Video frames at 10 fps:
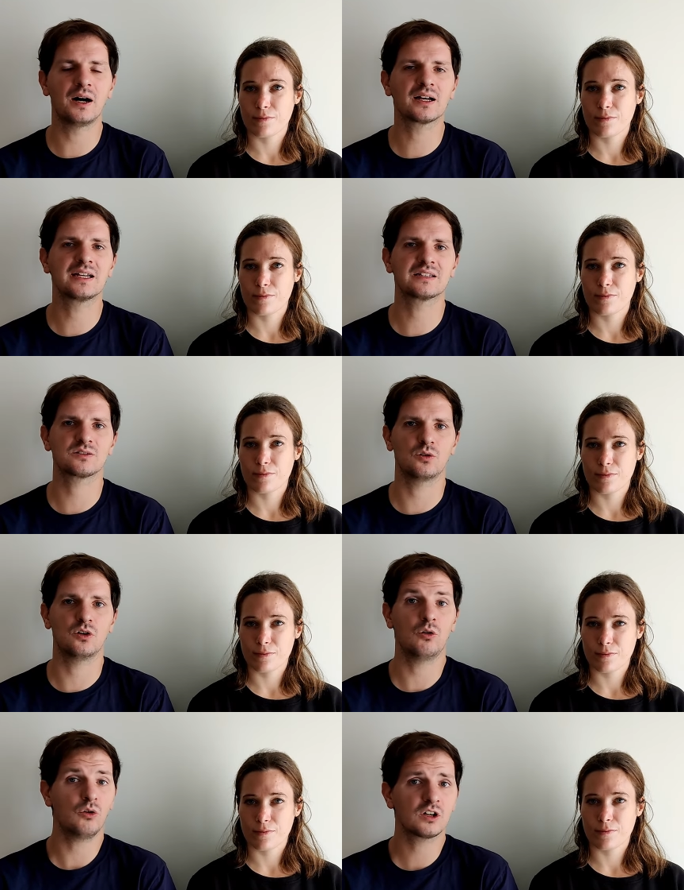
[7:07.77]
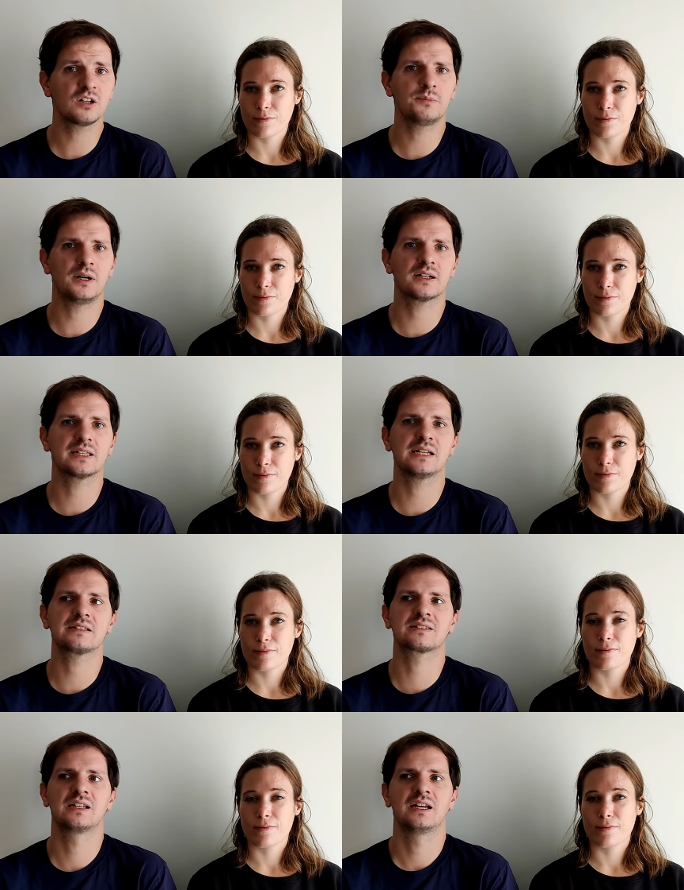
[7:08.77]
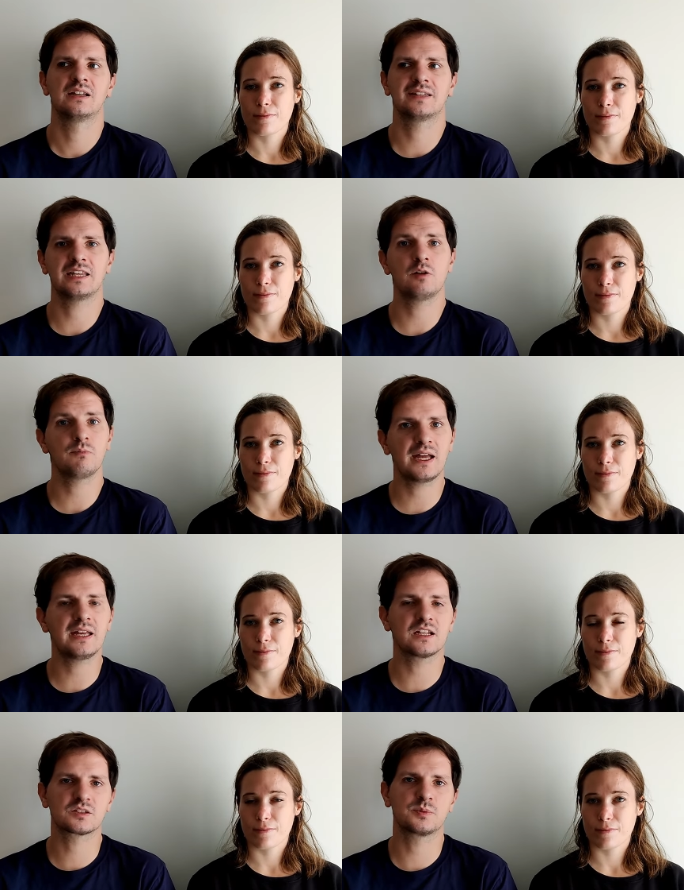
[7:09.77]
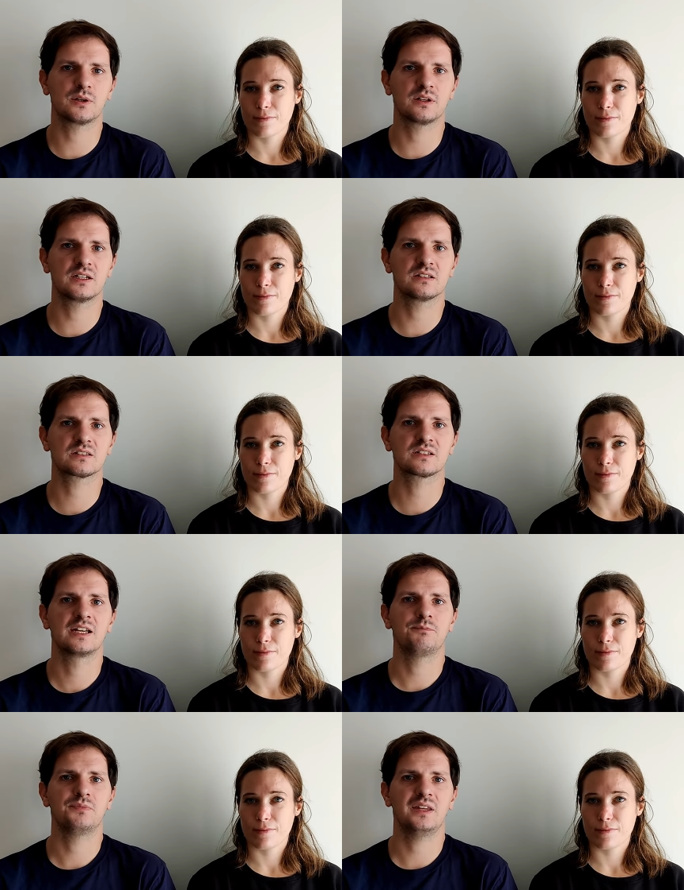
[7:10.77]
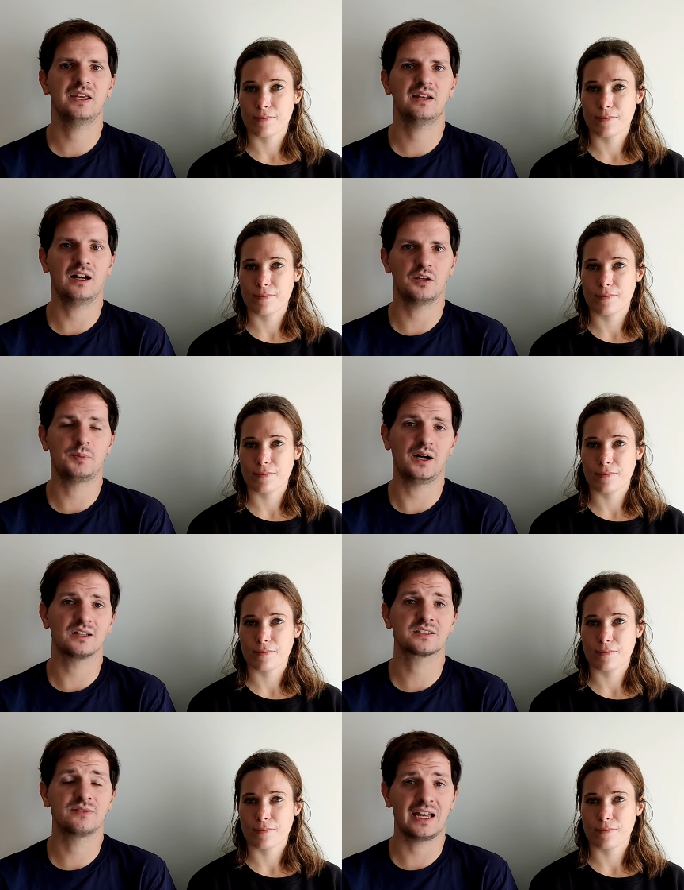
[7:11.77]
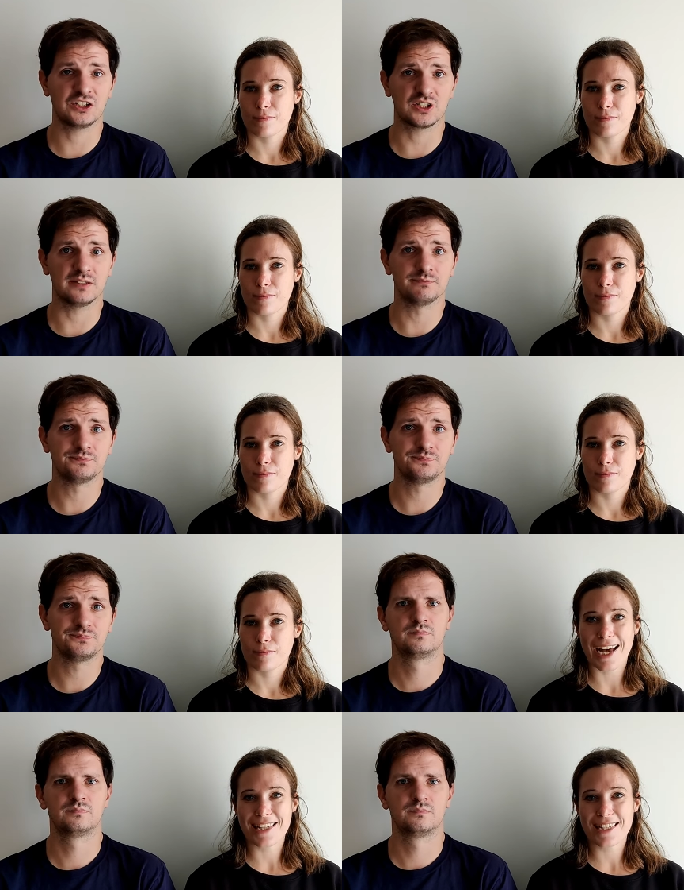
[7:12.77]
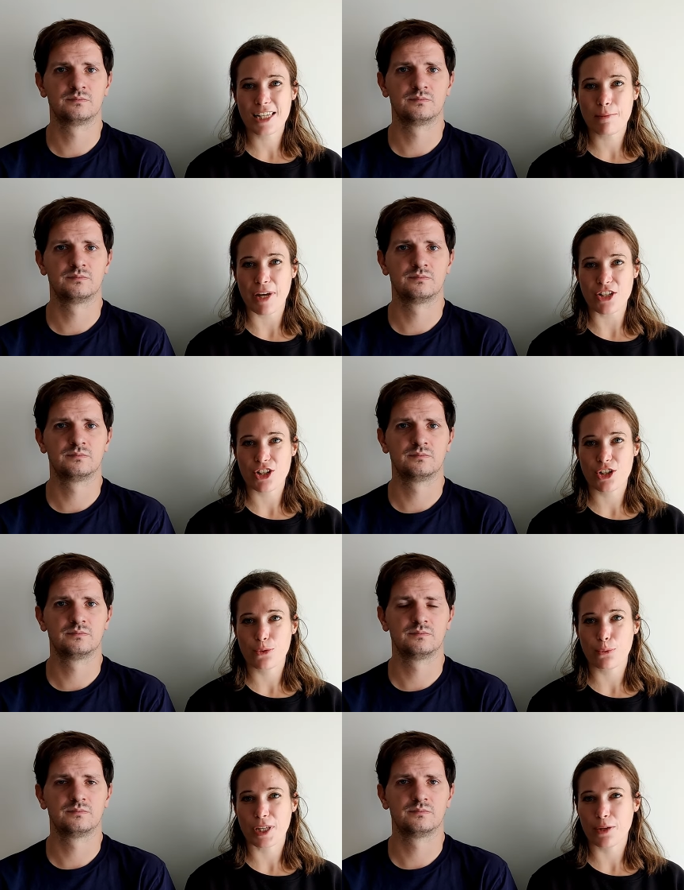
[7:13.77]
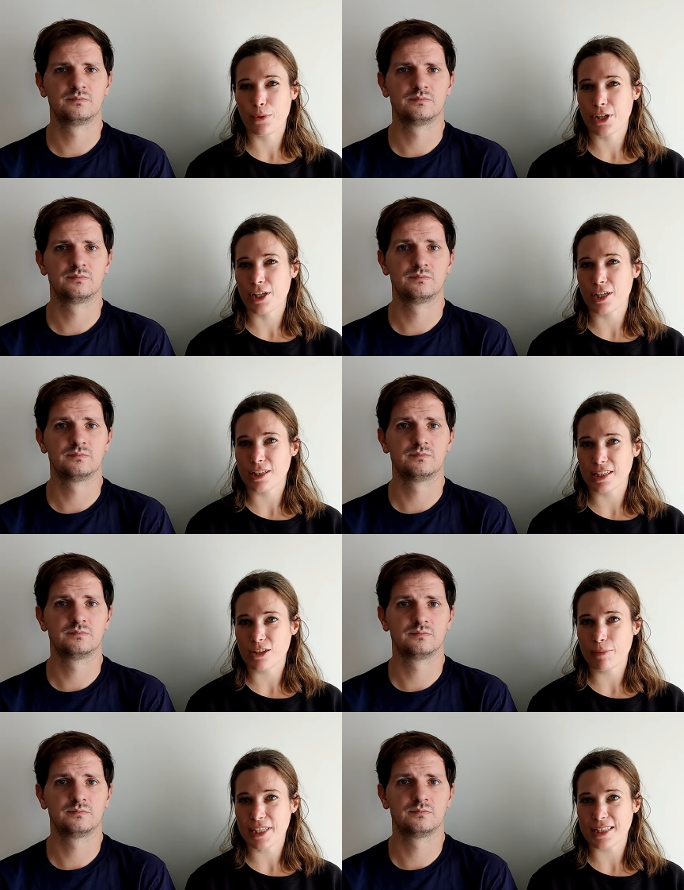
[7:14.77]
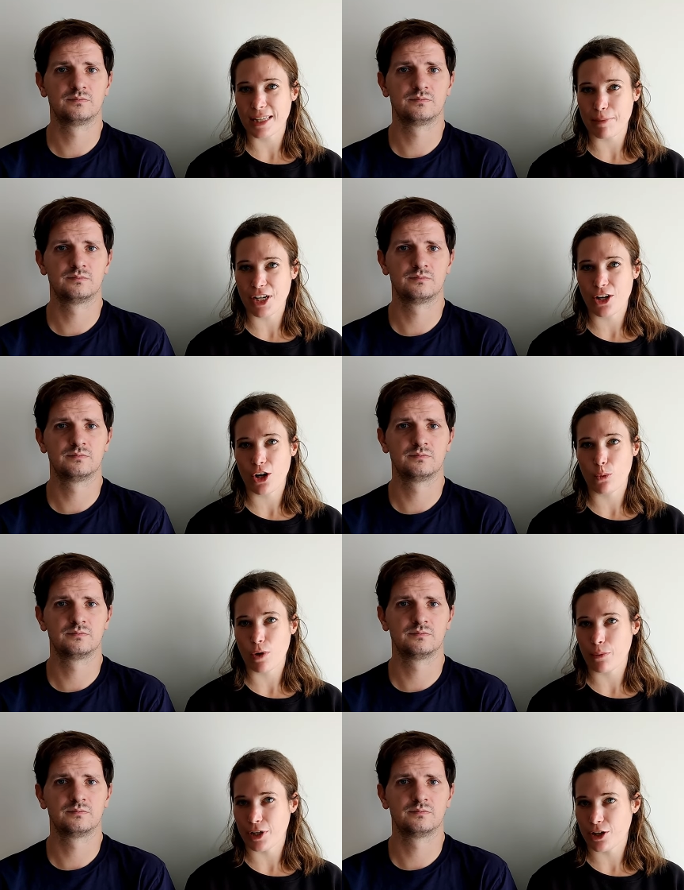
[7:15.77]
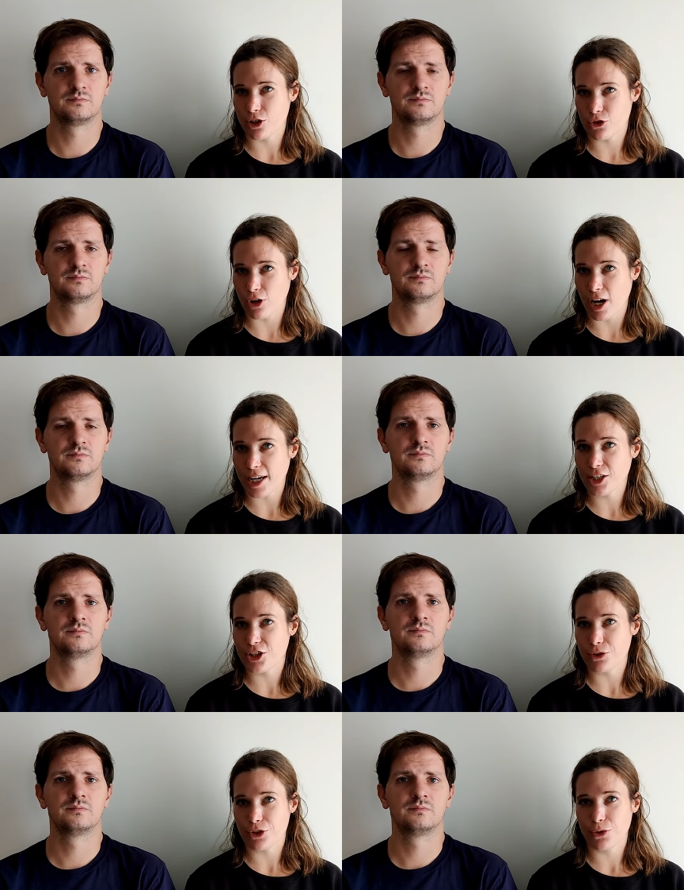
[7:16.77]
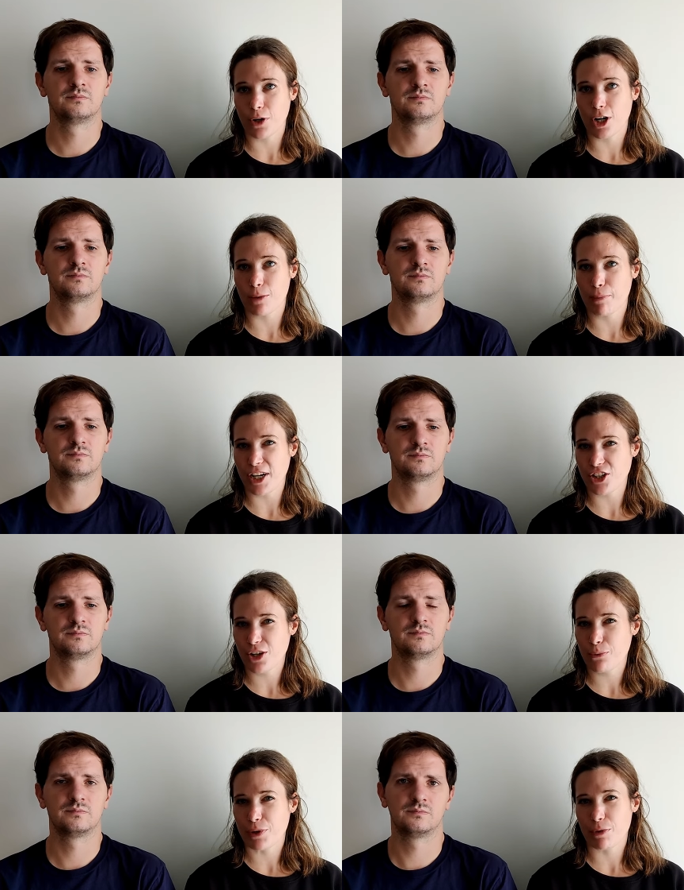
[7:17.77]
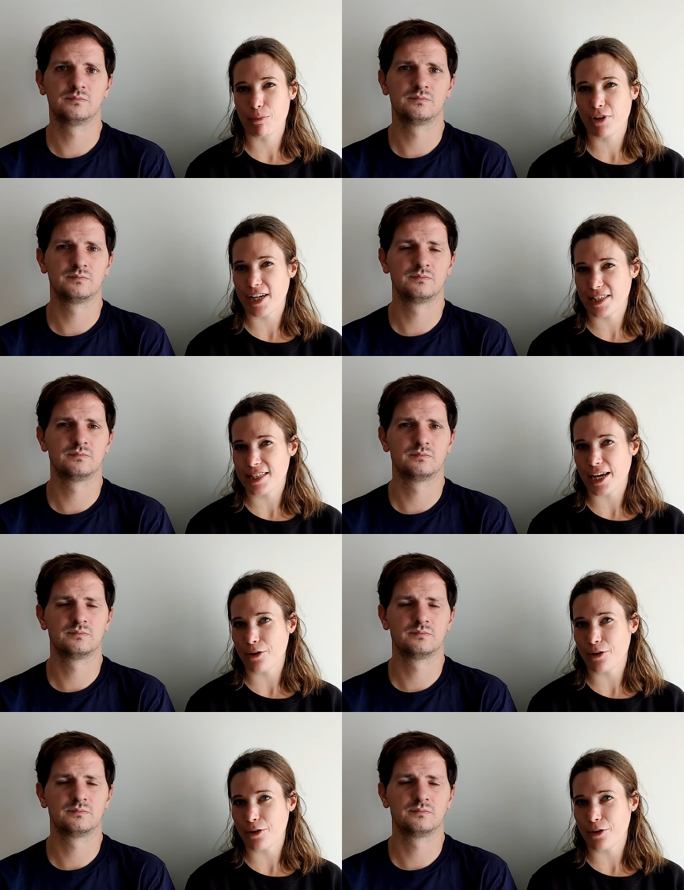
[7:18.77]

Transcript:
Speaker 1: markets or hawker markets that you may experience in other parts of Asia.
Speaker 2: As Nick mentioned, we were a little bit limited on what we could try due to our budget. We were priced